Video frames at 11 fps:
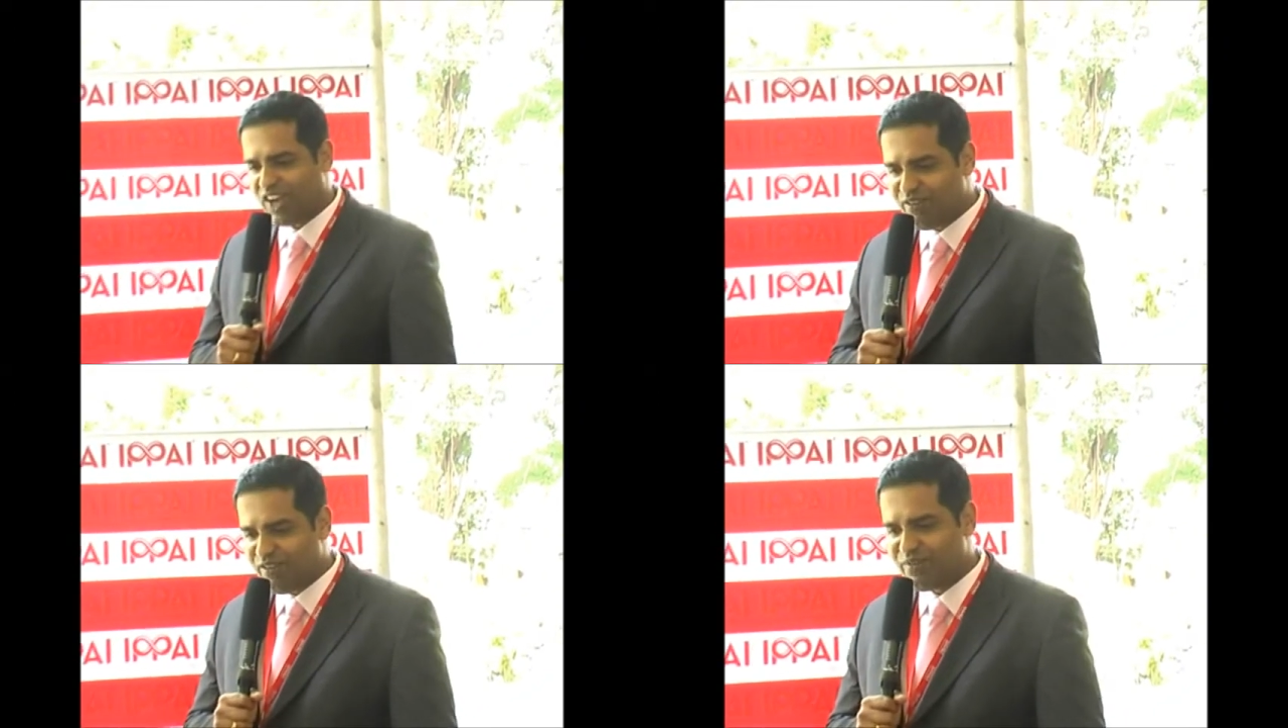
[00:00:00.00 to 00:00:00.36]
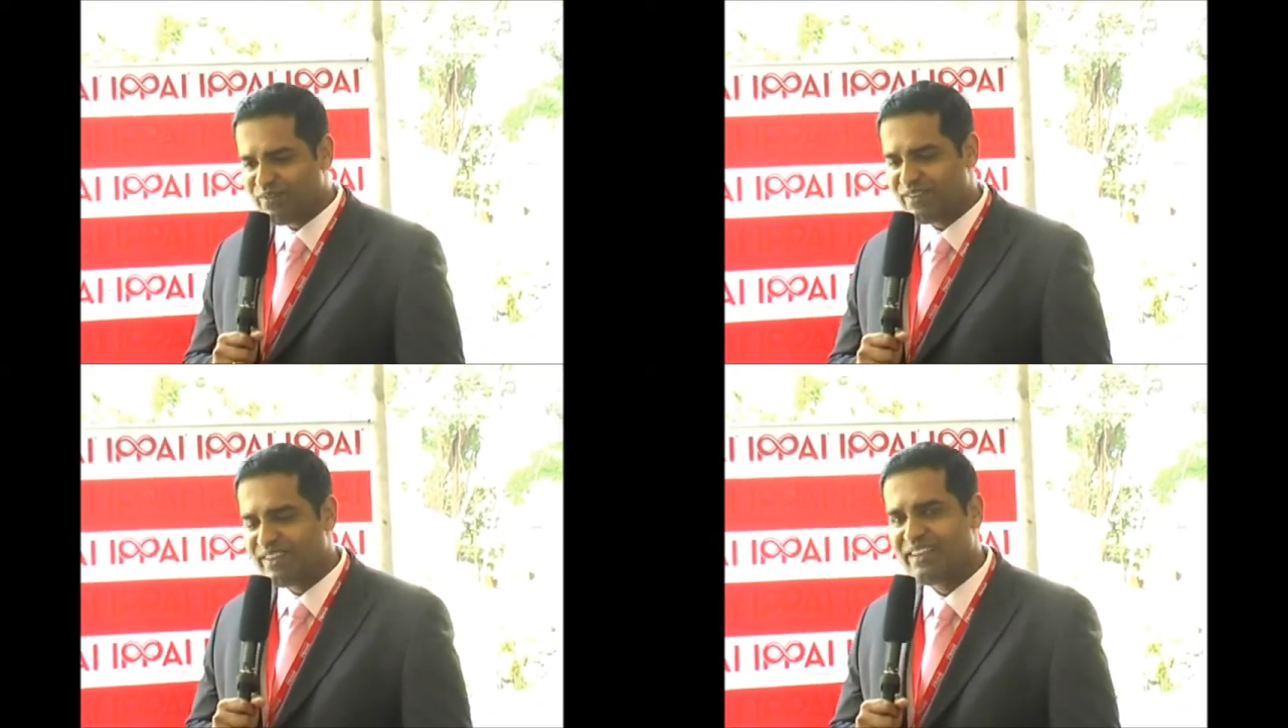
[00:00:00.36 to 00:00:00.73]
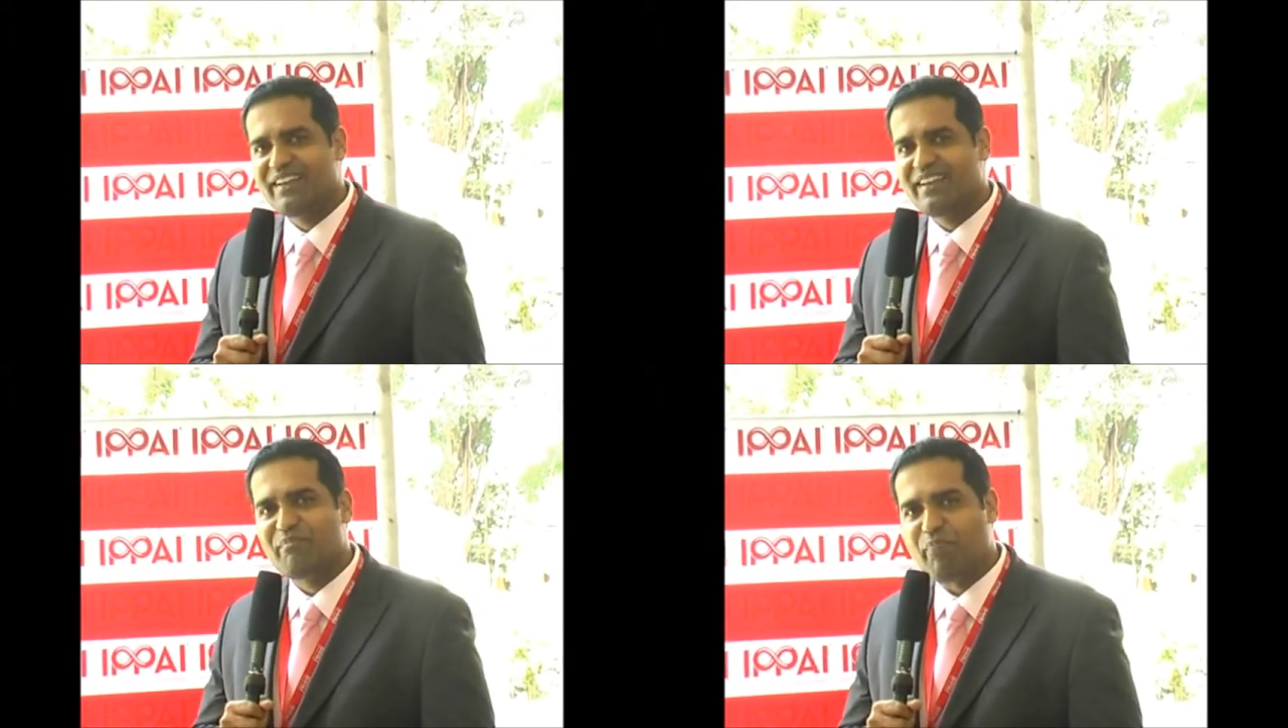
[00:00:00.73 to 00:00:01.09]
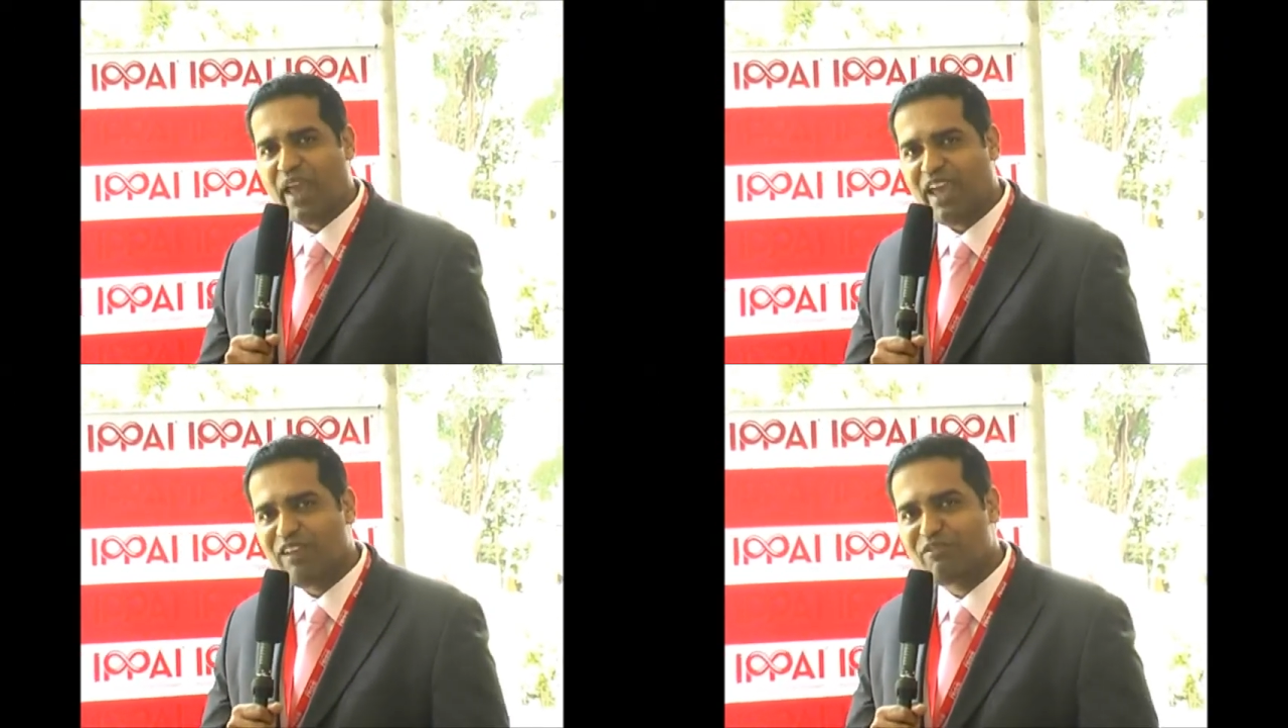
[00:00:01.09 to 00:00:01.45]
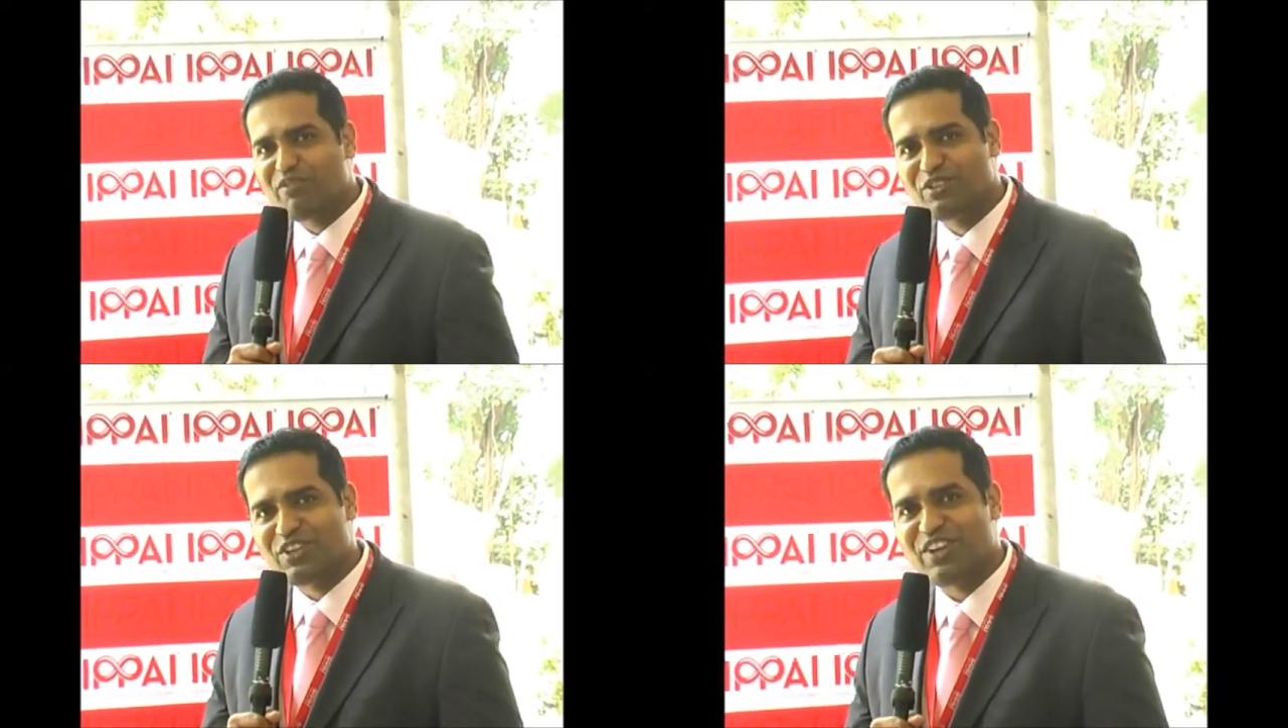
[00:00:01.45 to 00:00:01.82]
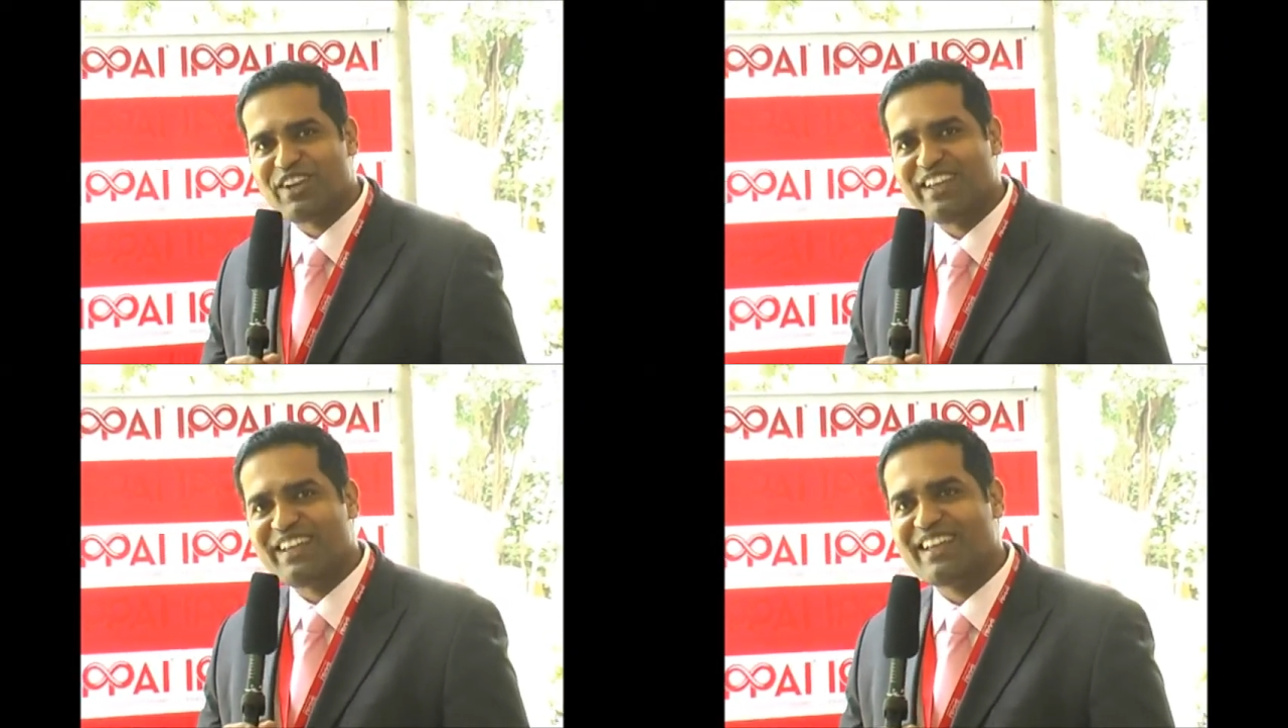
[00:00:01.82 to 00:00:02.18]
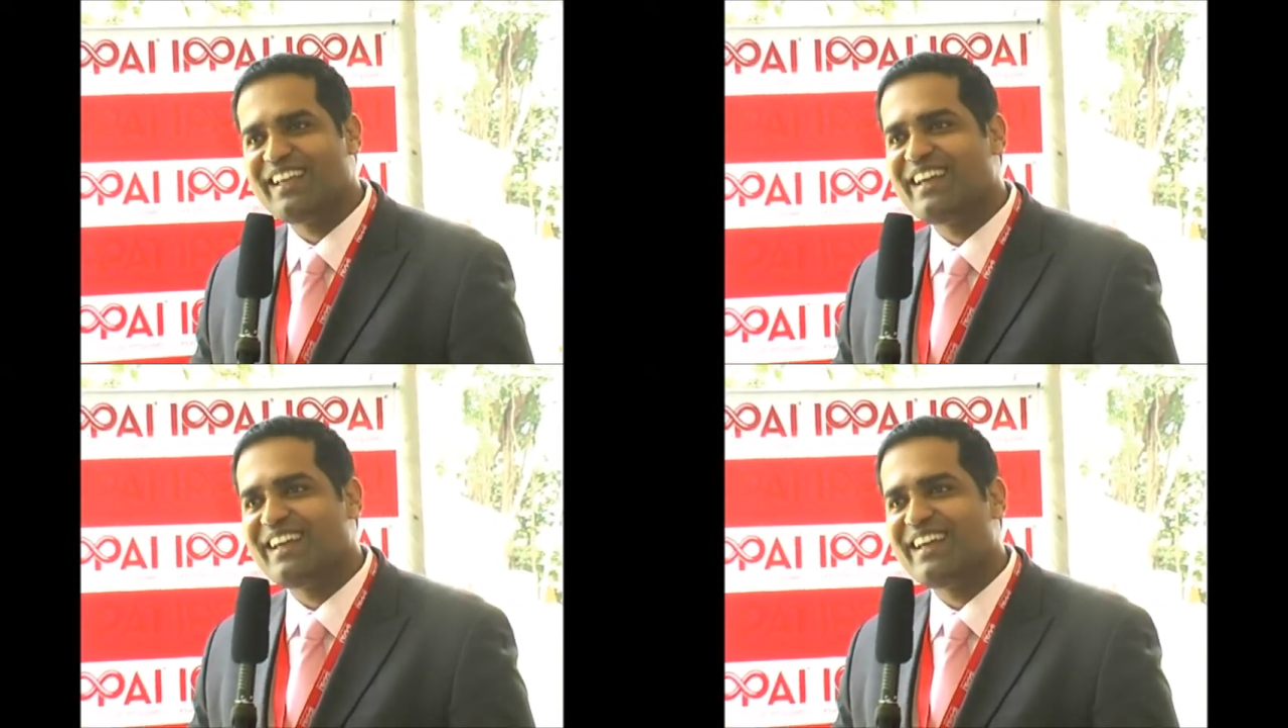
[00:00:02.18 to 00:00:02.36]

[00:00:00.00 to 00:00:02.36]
tough, painful journey,